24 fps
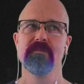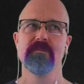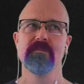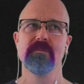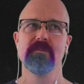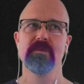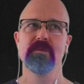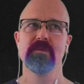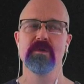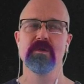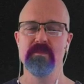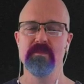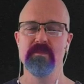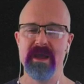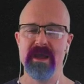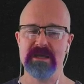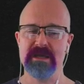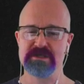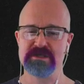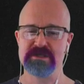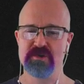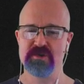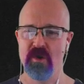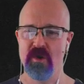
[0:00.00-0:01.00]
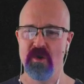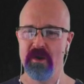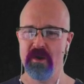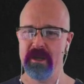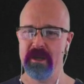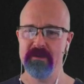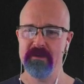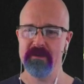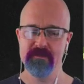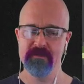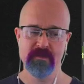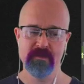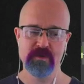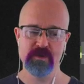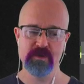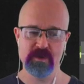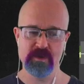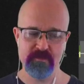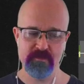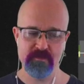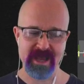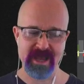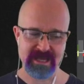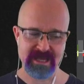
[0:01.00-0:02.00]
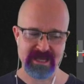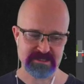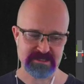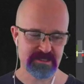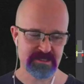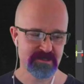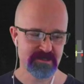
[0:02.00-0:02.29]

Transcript: You're the best, Rory. You're the best.